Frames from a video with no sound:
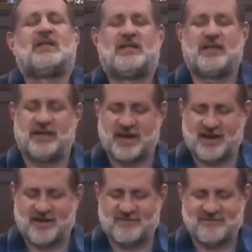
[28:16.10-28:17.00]
And
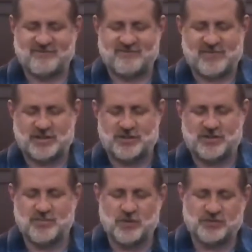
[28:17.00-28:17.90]
now to
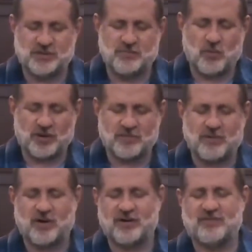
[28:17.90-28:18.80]
the most important
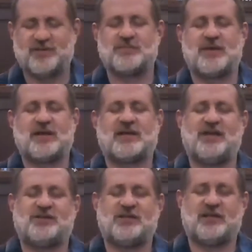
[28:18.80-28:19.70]
part of this
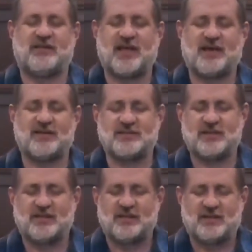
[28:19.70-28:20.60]
meditation, and that
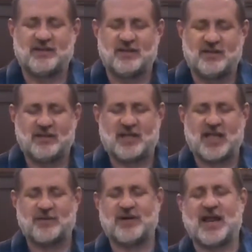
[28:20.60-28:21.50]
is,
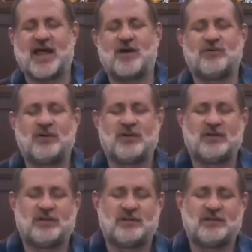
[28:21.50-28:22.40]
can we now
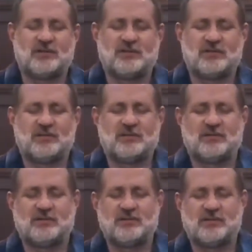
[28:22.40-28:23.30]

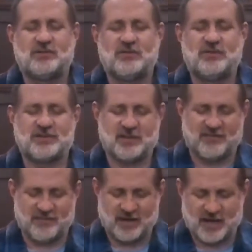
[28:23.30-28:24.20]
do this
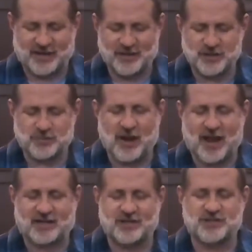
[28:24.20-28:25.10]
loving kindness
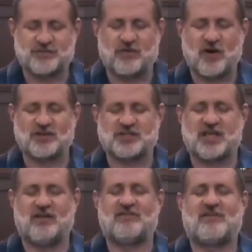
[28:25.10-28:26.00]
practice for
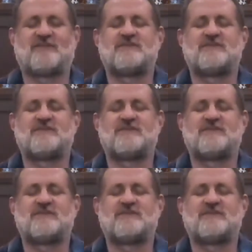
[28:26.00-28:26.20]
ourselves?